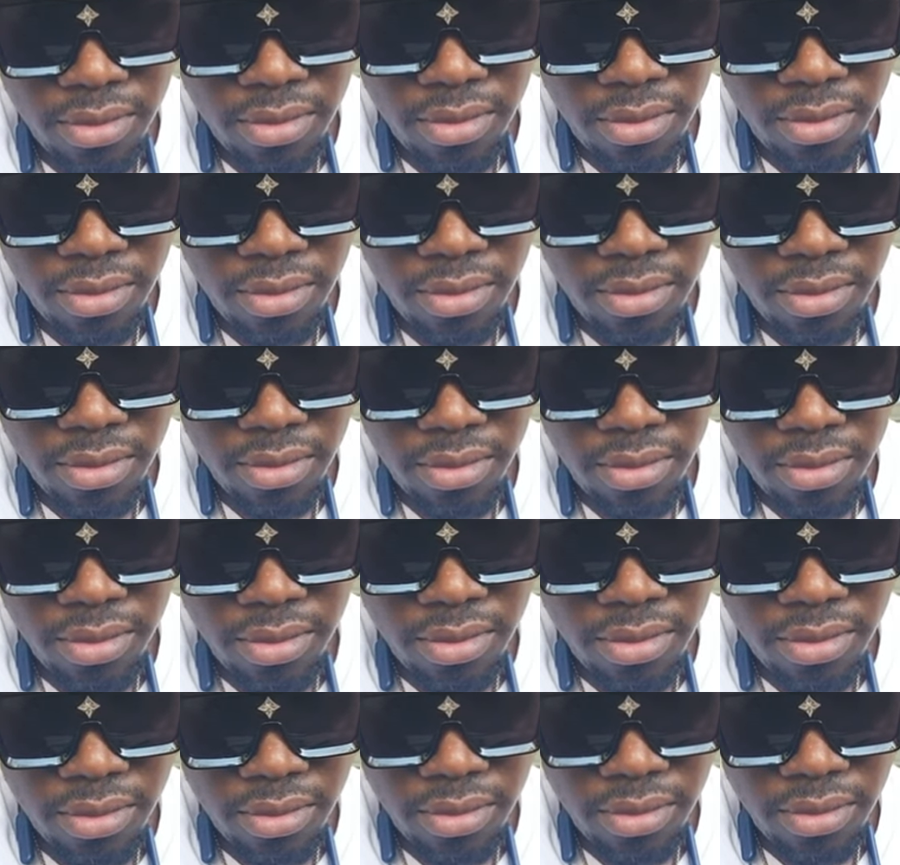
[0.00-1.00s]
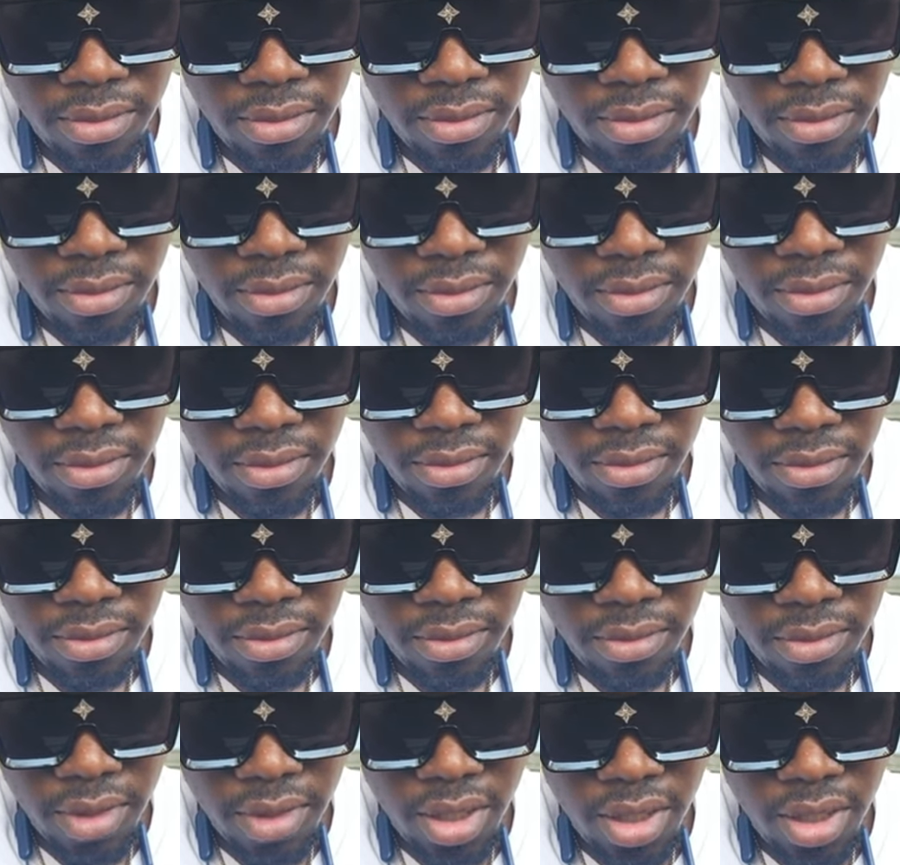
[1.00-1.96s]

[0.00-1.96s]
(silence)